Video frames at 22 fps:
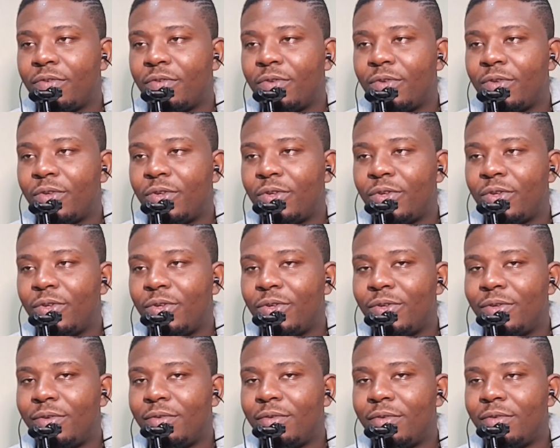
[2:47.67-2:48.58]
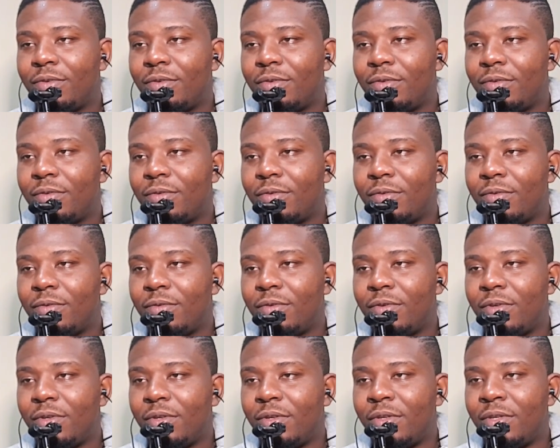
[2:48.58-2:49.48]

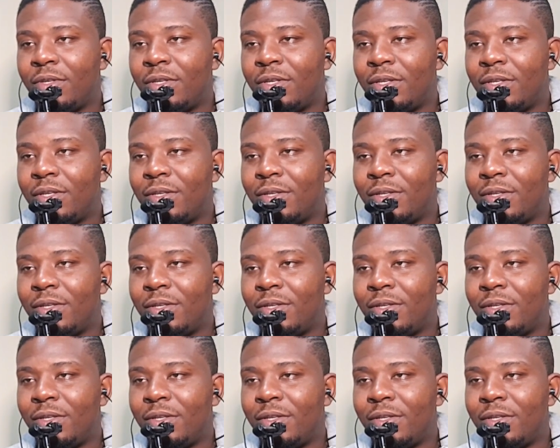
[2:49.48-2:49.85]
[no speech]